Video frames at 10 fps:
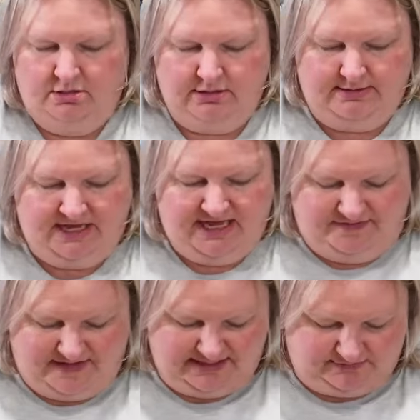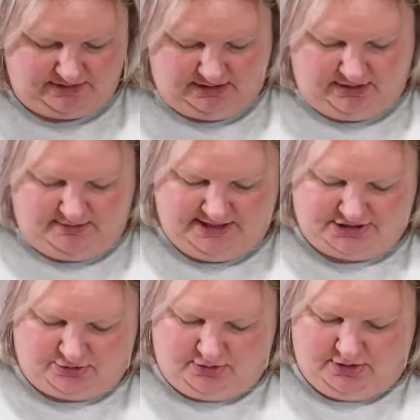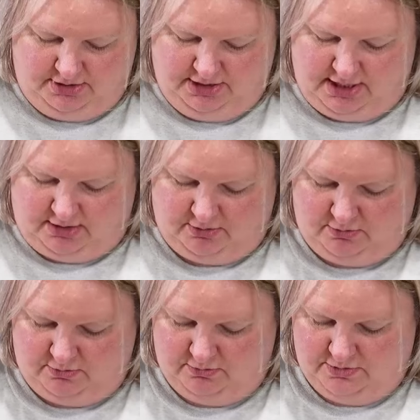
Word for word: Let me get this one a little bit shorter than the gold.